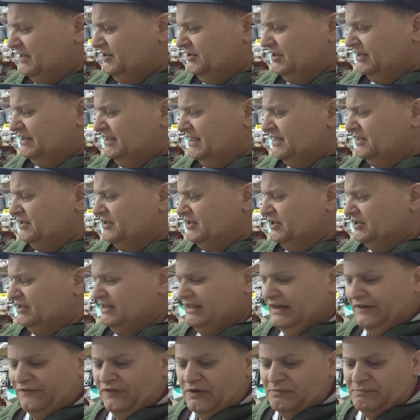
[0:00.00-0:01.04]
This thing's just
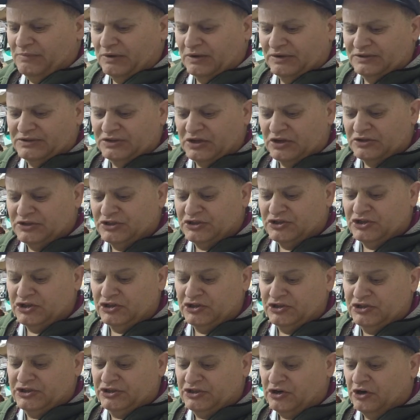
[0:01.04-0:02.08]
different, but let's just
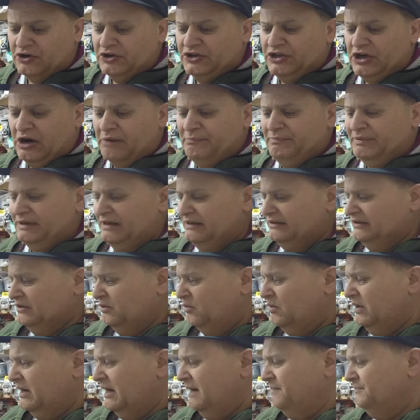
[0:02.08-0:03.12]
start jumping into
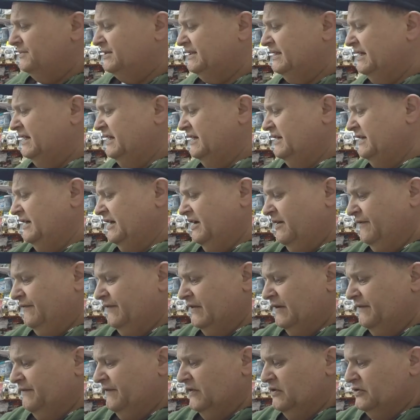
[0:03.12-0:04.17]
what I'm seeing here
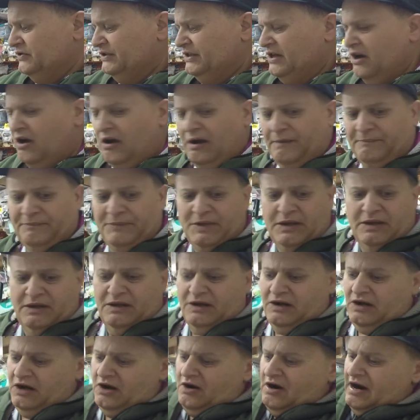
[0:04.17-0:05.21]
for the first time.
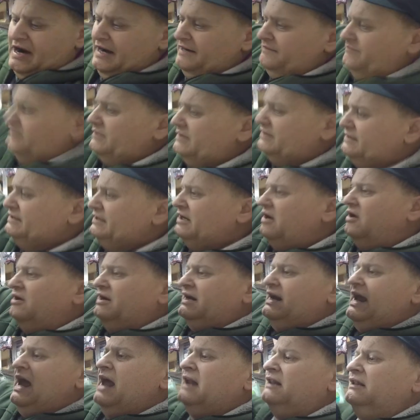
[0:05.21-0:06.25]
Alright, so I'm
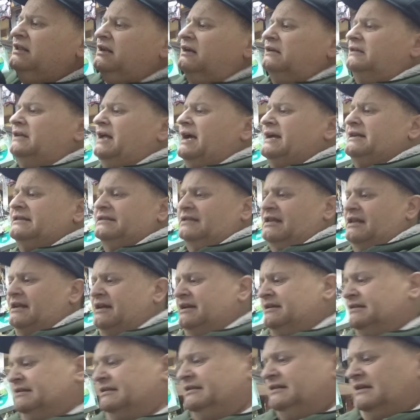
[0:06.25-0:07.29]
gonna add a little light to
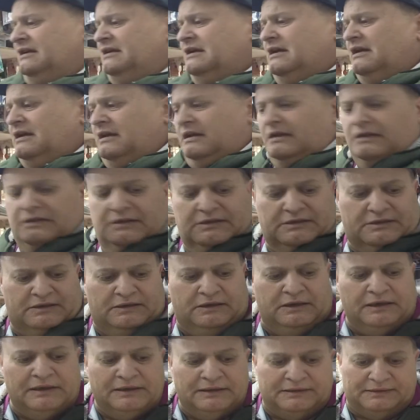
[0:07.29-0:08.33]
this.
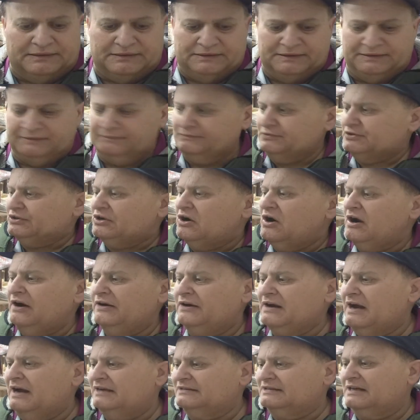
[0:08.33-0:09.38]

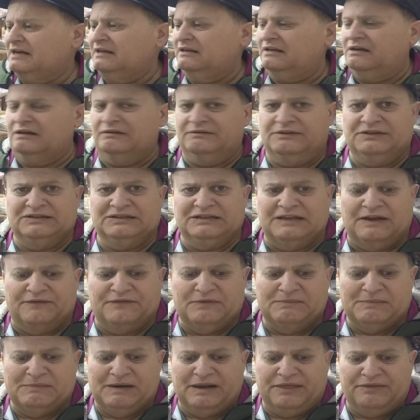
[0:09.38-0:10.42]
Sorry guys, I got a little stuff
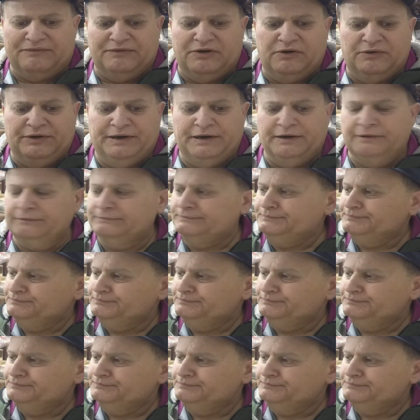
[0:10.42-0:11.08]
in my throat here.